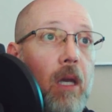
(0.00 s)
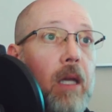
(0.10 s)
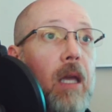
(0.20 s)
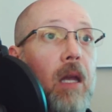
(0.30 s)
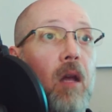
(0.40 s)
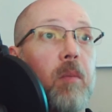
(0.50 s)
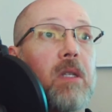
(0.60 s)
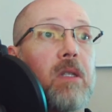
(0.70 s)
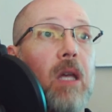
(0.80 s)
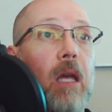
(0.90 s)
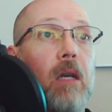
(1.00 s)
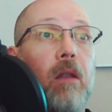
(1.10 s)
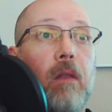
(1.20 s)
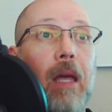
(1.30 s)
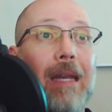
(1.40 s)
It cannot be
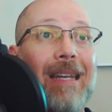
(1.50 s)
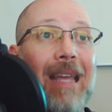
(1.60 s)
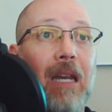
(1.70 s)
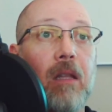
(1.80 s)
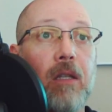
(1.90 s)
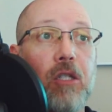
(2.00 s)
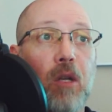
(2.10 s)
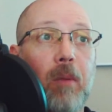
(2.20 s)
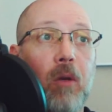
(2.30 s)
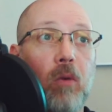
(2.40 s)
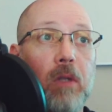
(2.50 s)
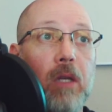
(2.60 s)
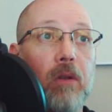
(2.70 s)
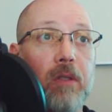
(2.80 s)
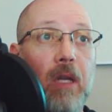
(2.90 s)
said that in any legitimate or
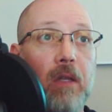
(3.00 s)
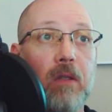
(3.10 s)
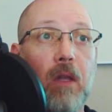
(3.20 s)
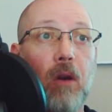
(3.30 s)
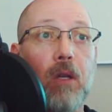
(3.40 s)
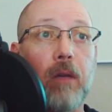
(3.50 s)
legal sense they are